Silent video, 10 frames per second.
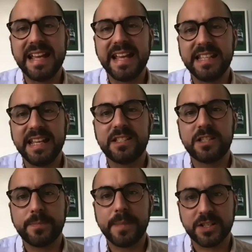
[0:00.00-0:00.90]
he's he's
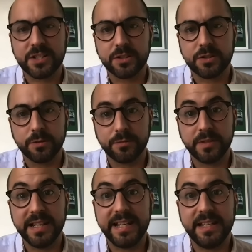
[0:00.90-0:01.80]
dispatched as a sort of the
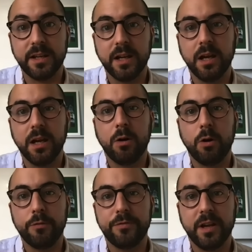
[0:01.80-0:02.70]
leader
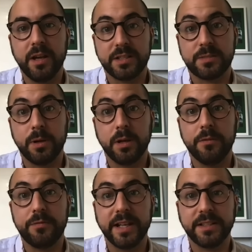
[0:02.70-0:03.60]
of the Hezbollah
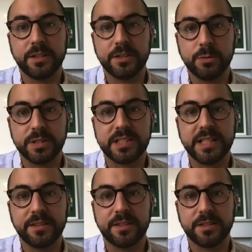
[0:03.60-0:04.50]
fighters who are
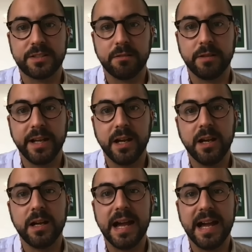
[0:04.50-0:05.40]
sent to
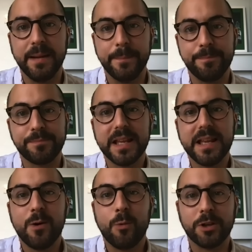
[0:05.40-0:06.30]
Syria. Um,
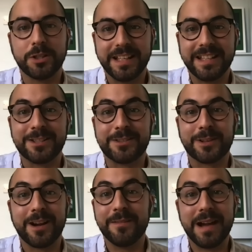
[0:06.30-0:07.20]
what's it's just
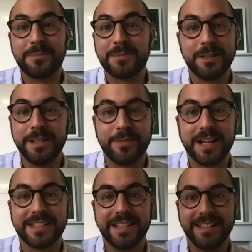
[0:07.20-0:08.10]
kind of absolutely
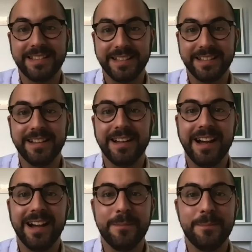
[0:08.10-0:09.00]
fascinating that
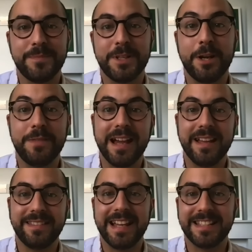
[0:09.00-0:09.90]
um, you know there
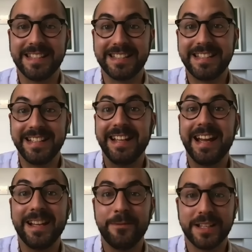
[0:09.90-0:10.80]
there's this
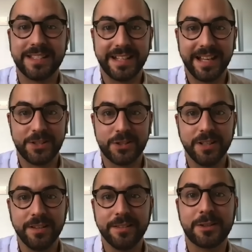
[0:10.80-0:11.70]
DEA
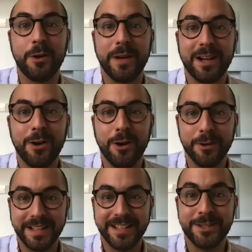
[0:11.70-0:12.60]
investigation going
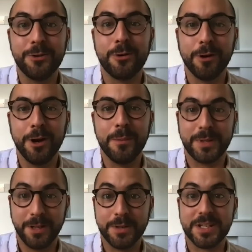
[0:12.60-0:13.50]
on in Europe,
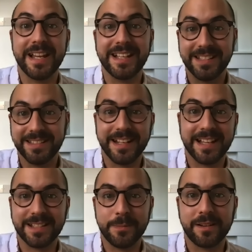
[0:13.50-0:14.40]
you know, which links into
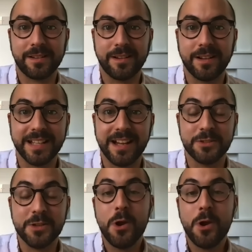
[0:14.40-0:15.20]
Latin American cartels,